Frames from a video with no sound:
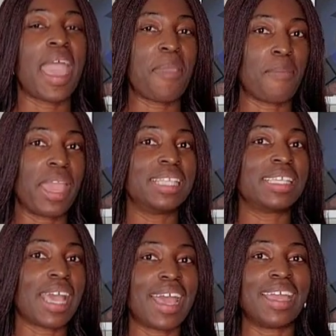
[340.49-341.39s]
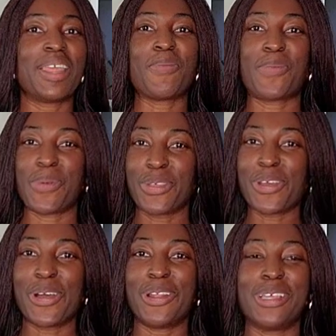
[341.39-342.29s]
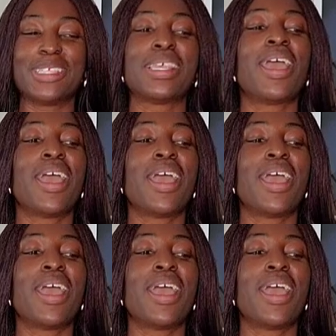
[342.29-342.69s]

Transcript: I might add both colors